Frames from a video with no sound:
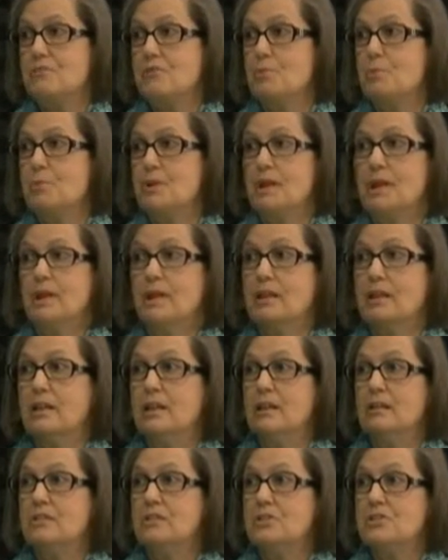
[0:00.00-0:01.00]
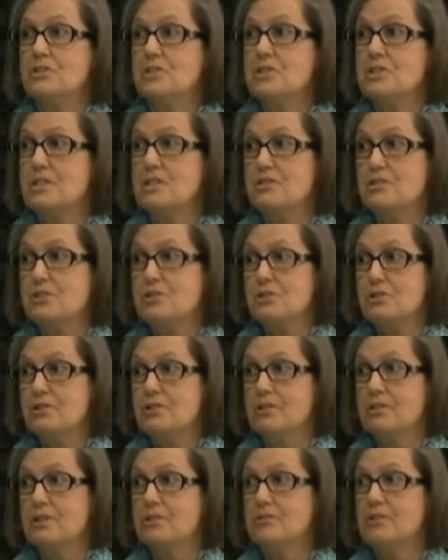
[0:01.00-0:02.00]
from being an English
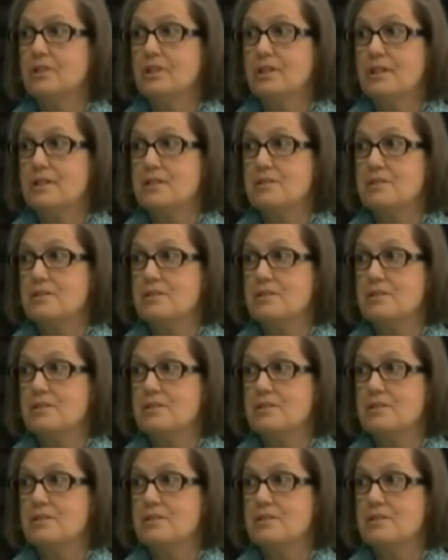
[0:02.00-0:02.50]
teacher in the United,